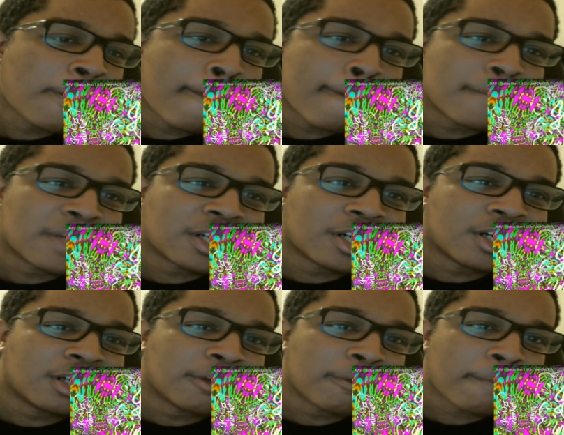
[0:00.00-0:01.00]
but
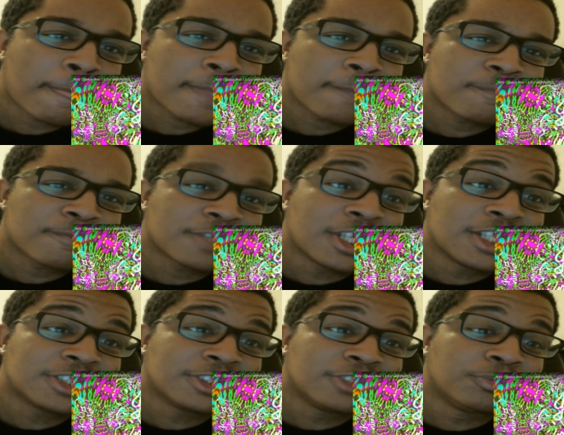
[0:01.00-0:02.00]
um yeah he
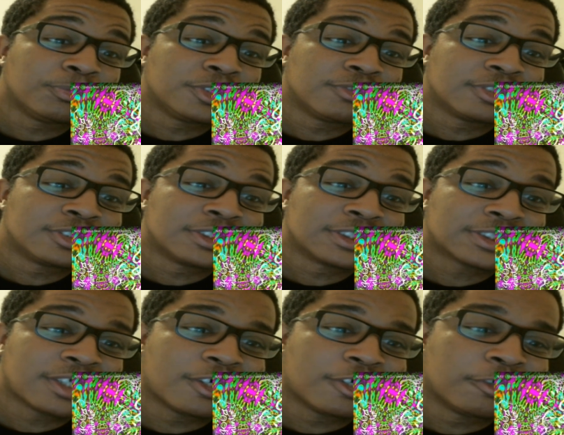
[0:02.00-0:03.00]
should do a music video to the
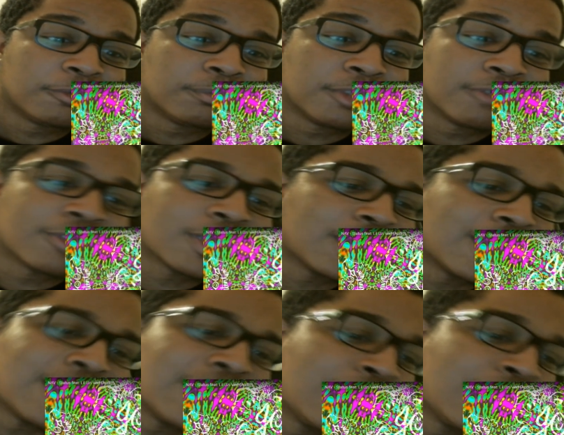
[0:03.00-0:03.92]
song but not